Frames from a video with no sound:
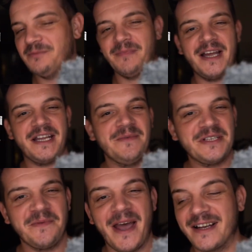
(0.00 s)
My name
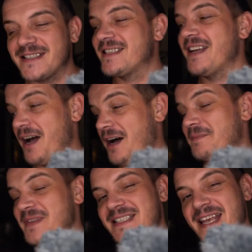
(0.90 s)
is Max,
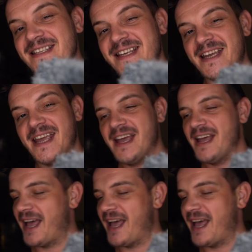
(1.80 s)
I'm the Sensei.